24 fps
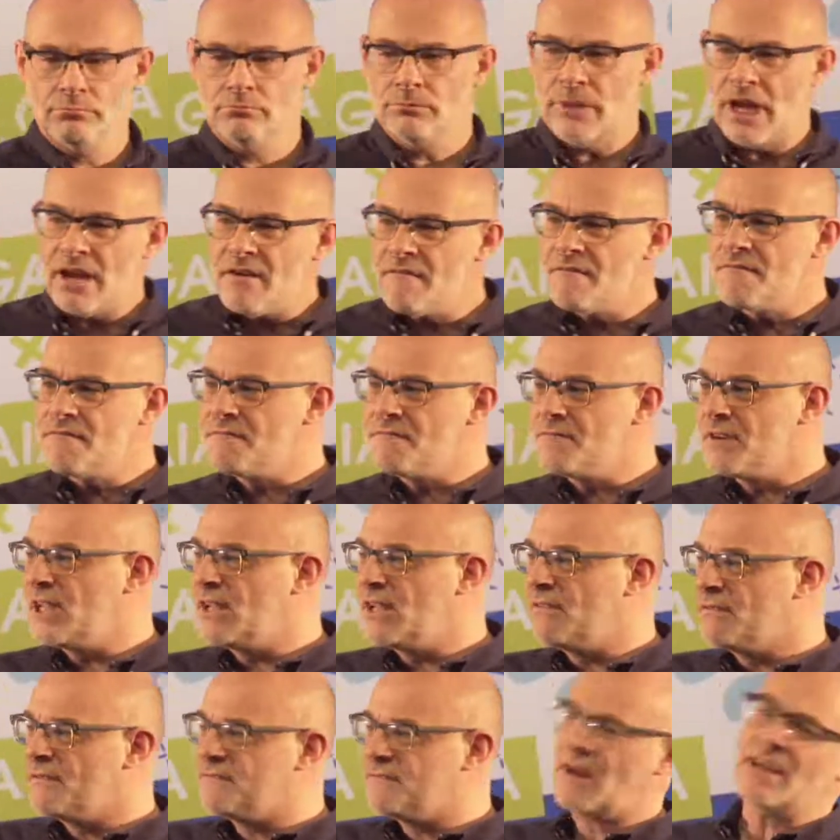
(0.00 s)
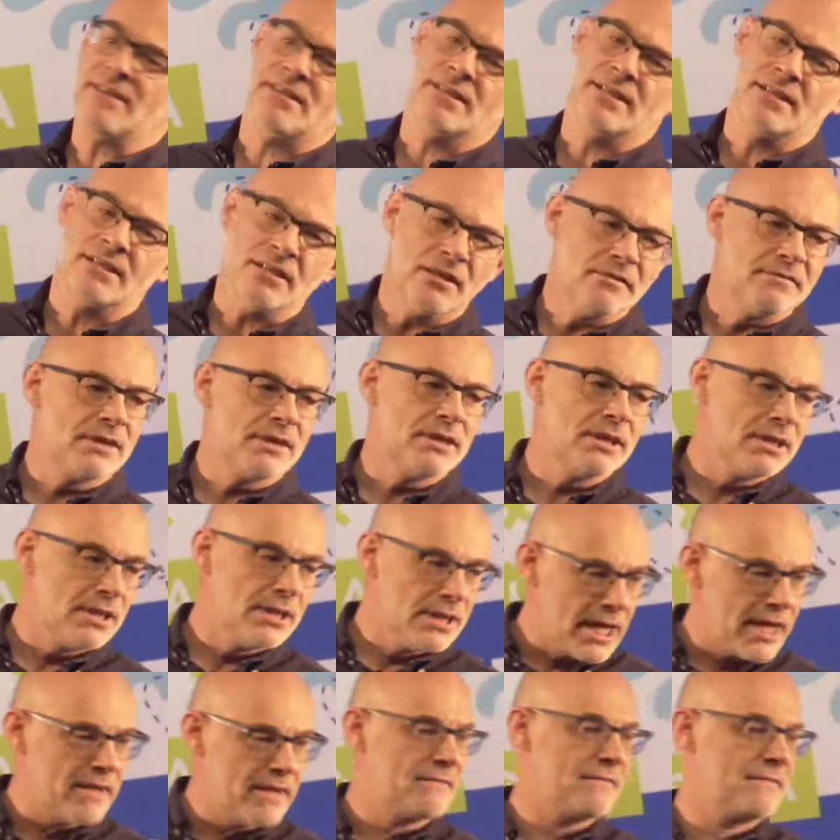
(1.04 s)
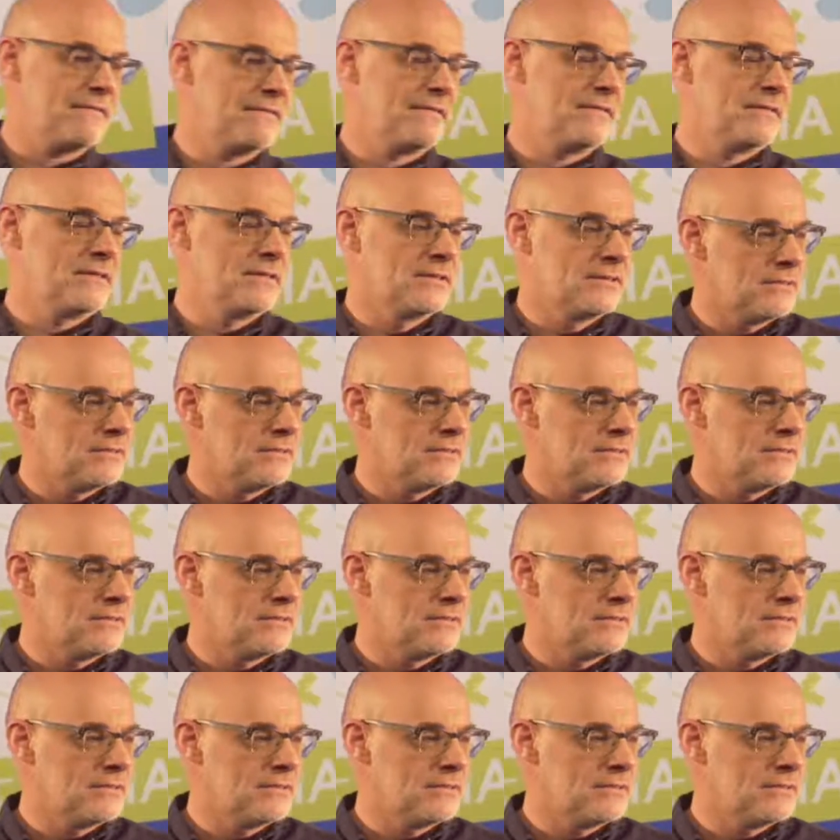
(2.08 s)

Every facet of our life